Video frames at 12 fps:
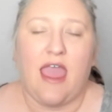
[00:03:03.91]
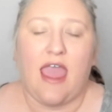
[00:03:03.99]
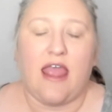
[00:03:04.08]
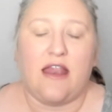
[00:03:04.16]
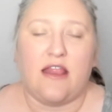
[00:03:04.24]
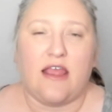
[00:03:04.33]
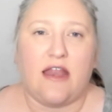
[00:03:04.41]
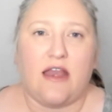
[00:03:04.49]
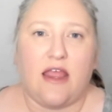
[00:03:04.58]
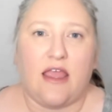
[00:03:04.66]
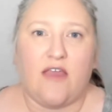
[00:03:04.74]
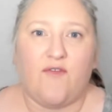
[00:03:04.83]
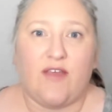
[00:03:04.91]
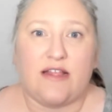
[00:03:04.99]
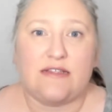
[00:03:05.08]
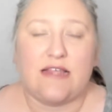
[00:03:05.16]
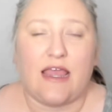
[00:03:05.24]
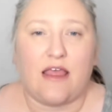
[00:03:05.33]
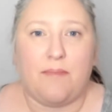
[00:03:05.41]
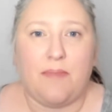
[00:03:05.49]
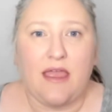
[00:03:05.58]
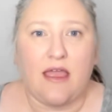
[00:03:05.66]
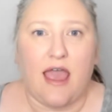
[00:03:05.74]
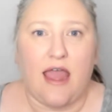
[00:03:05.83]
And then if it's like a
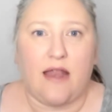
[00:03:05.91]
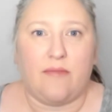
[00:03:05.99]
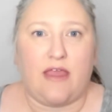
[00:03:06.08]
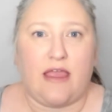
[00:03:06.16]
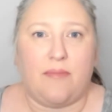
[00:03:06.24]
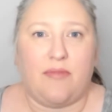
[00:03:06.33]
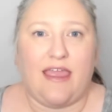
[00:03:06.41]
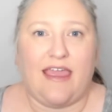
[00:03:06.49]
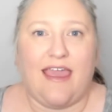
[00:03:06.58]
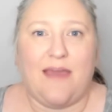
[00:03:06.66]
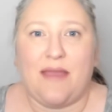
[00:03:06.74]
big item, like a blanket,